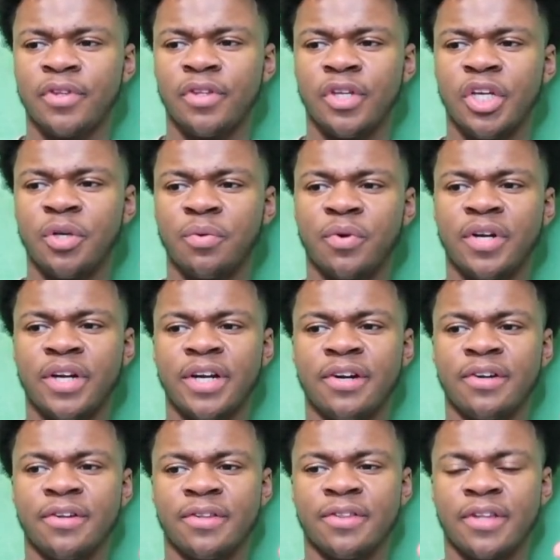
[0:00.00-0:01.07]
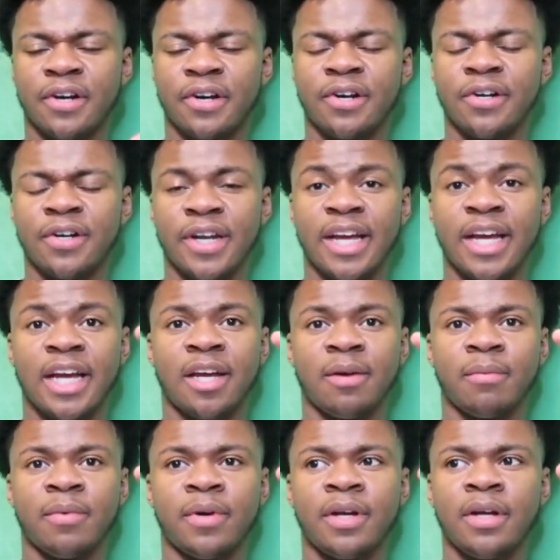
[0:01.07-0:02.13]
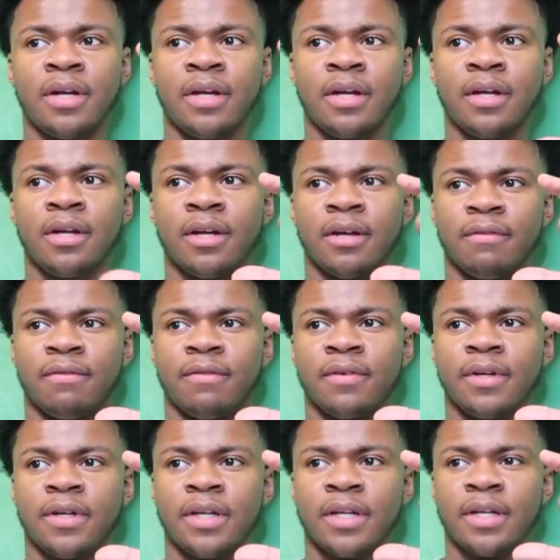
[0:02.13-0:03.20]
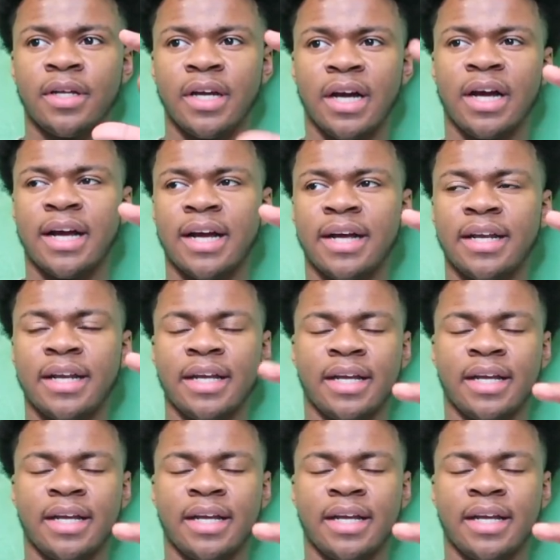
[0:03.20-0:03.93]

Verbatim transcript: do you want to hear the third name of God?